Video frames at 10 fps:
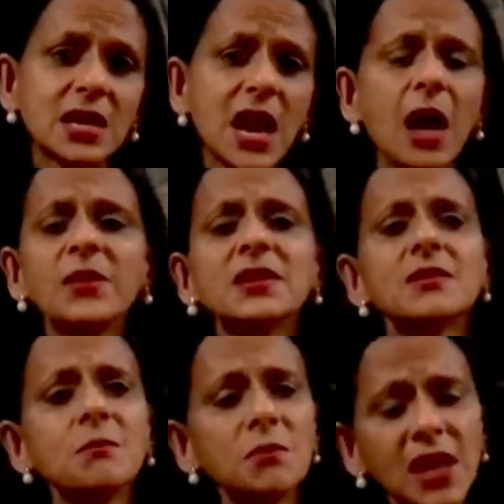I mean,
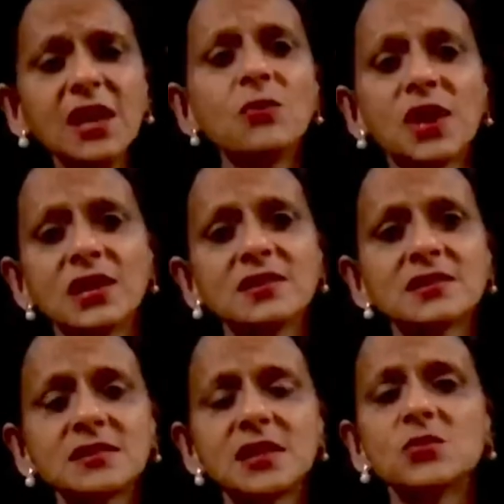many
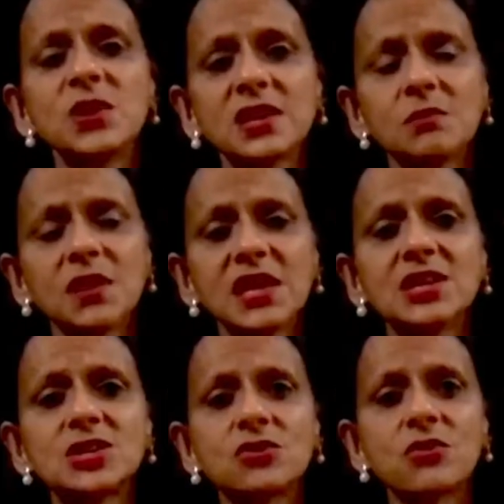ways that we can begin
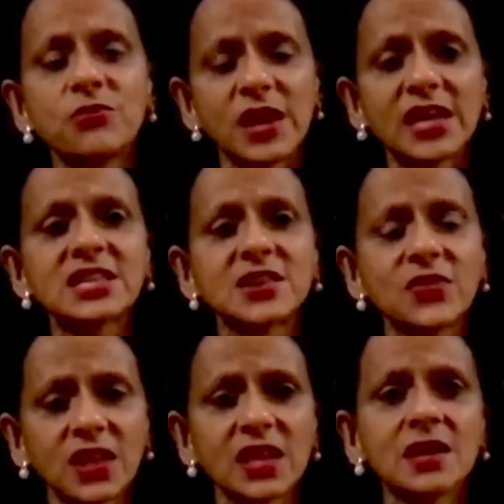to reflect and
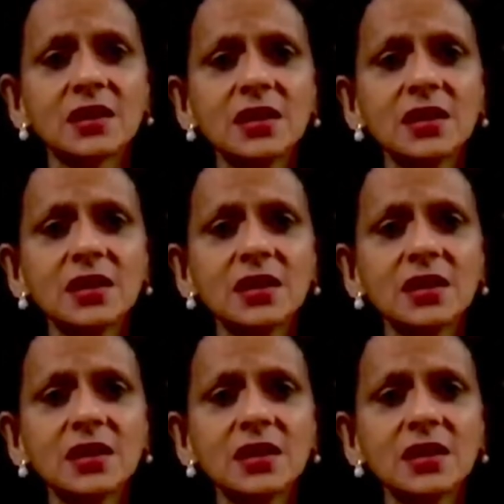think